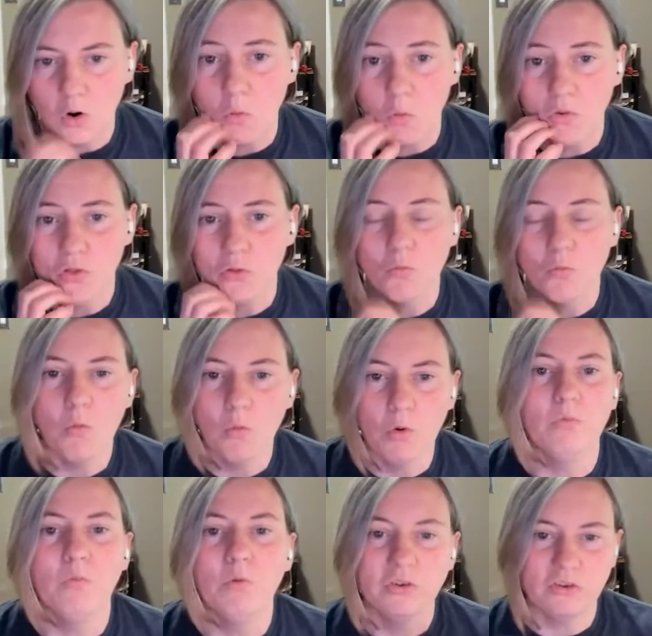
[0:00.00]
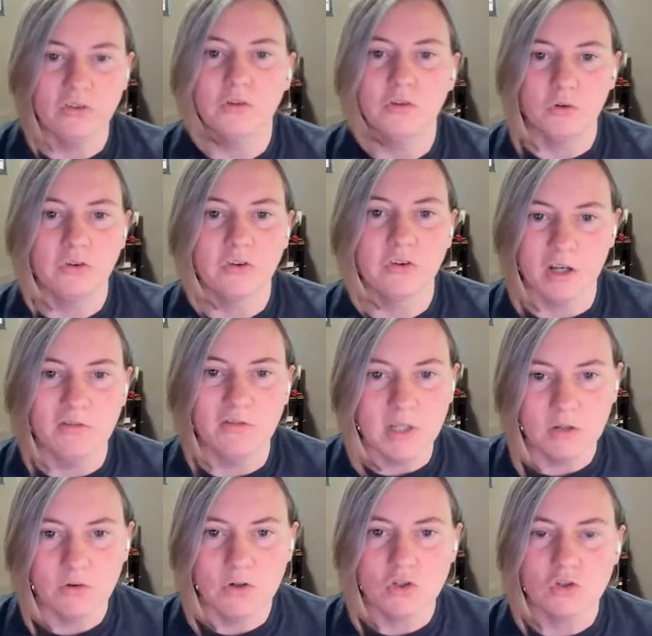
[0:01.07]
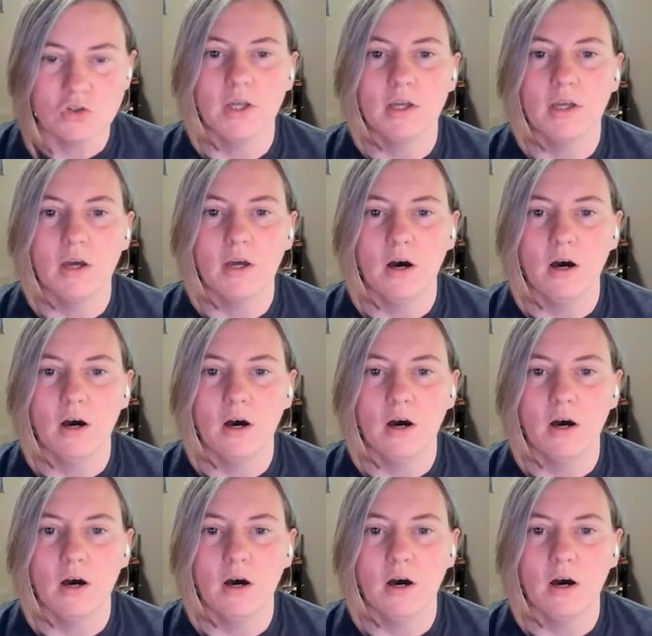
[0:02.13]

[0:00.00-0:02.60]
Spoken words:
what's the difference kind of in English, like